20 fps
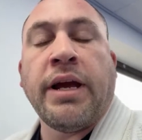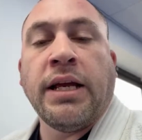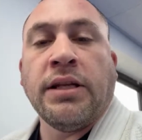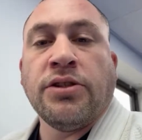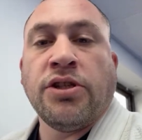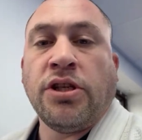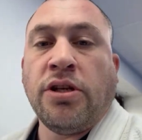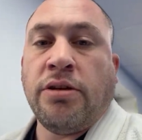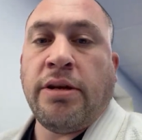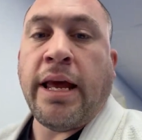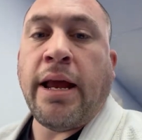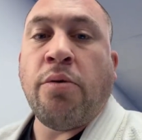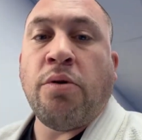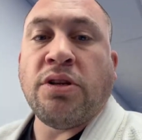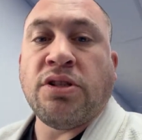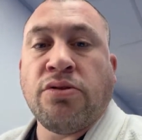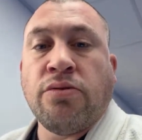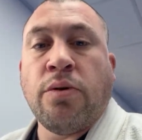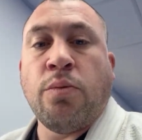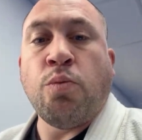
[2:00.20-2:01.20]
into your
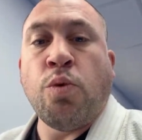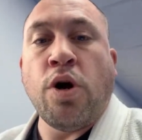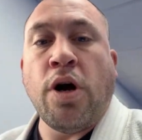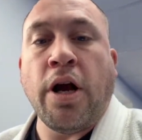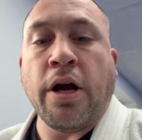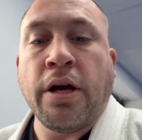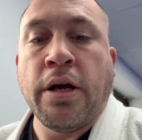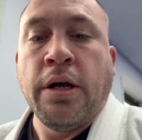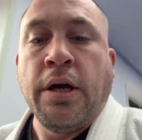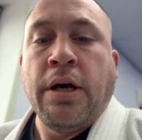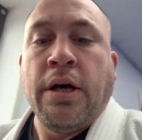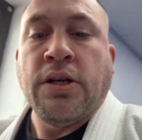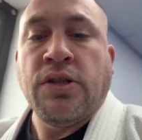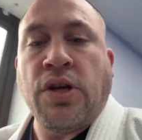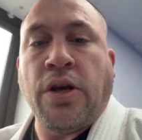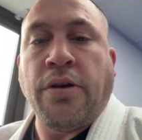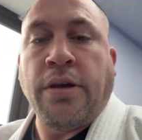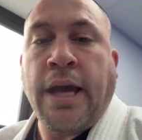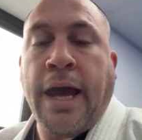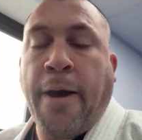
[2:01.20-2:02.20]
ne-waza and work. So
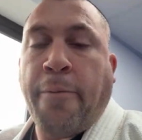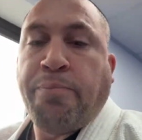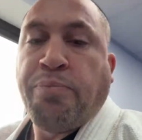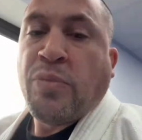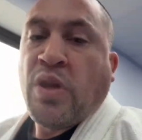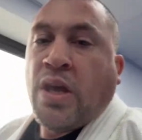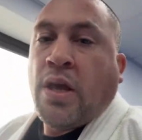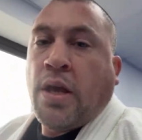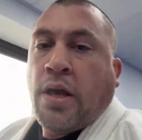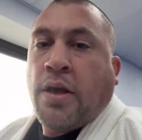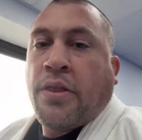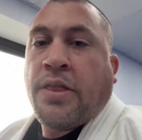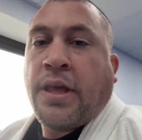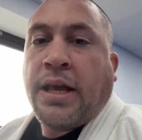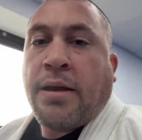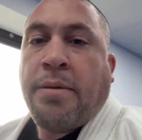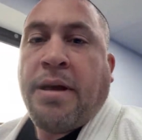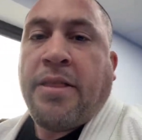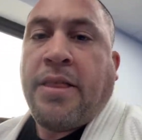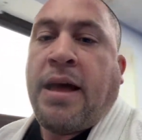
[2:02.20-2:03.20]
yeah, think
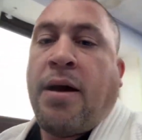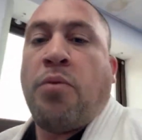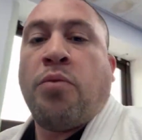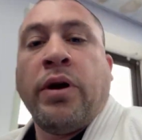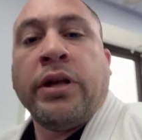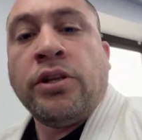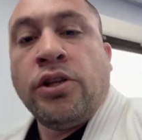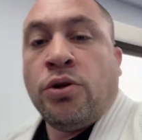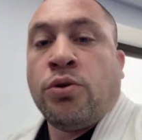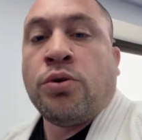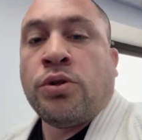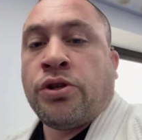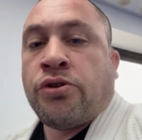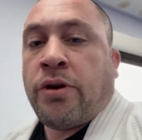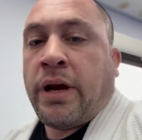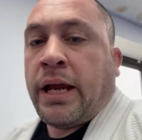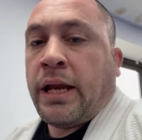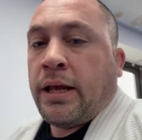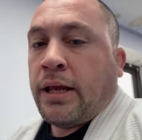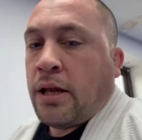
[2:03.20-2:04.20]
about that when you're
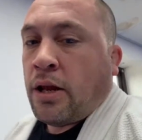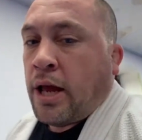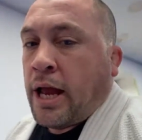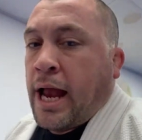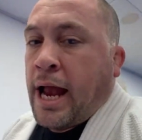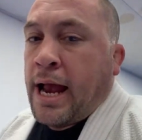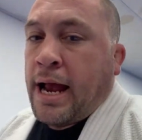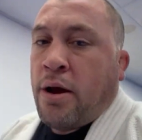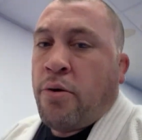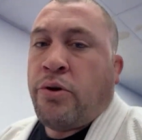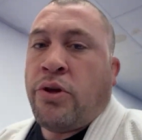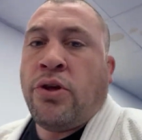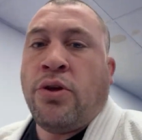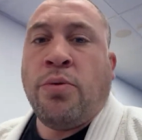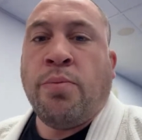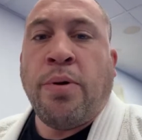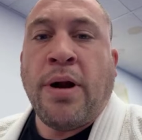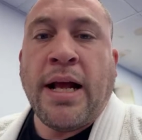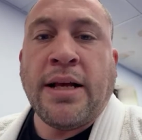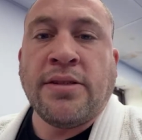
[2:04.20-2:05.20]
training. Like, how are you
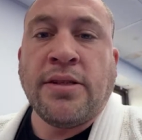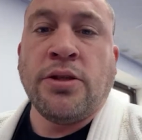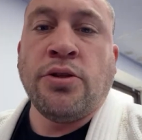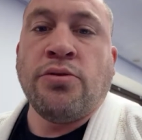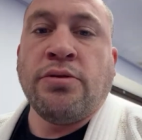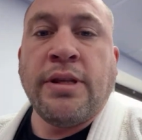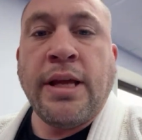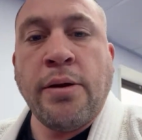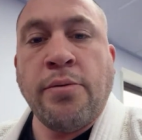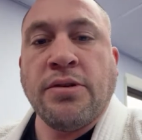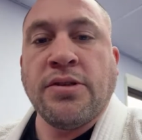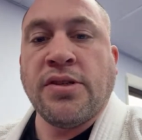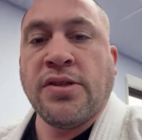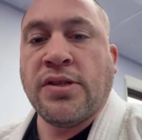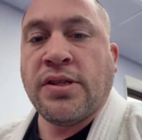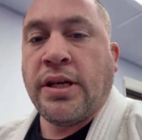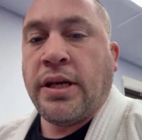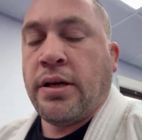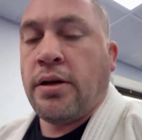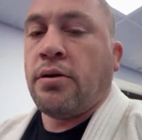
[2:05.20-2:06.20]
practicing your ne-waza
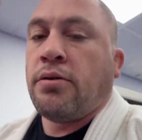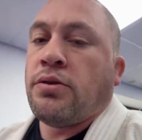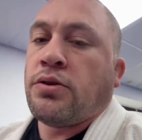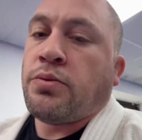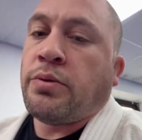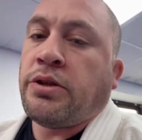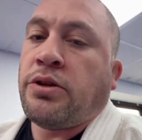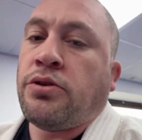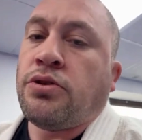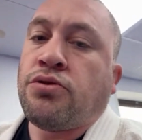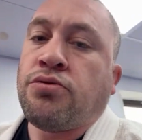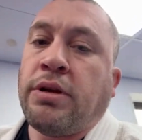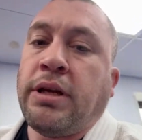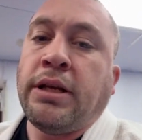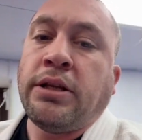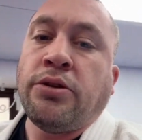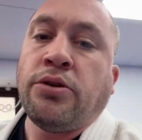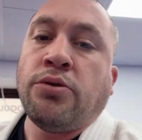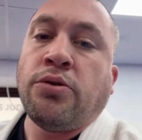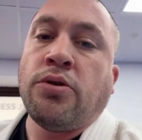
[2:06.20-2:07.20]
skills when you're
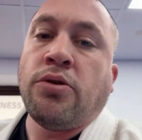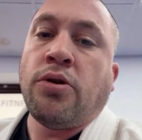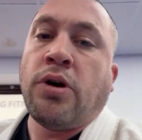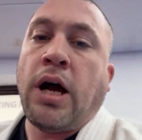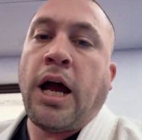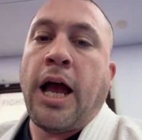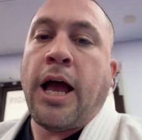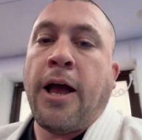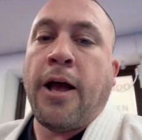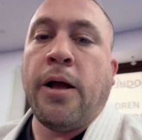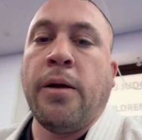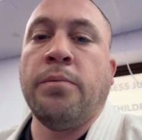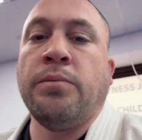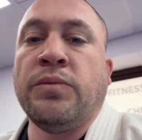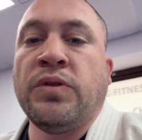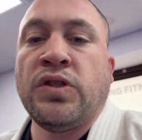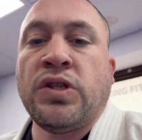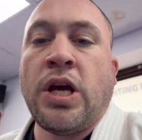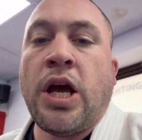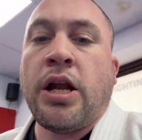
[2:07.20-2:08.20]
drilling your
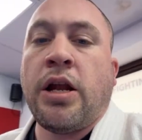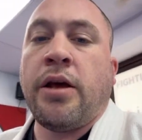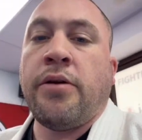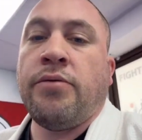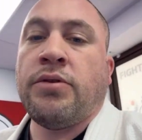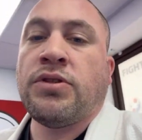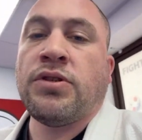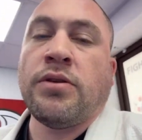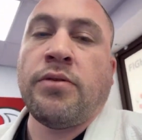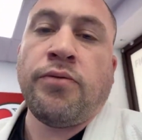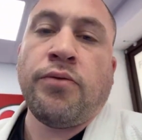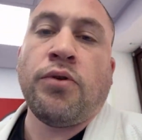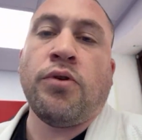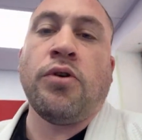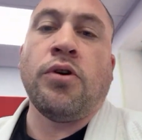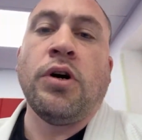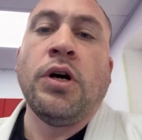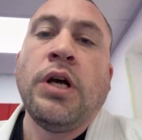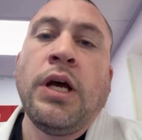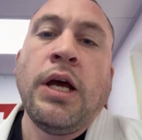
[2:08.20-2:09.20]
turnovers on the floor?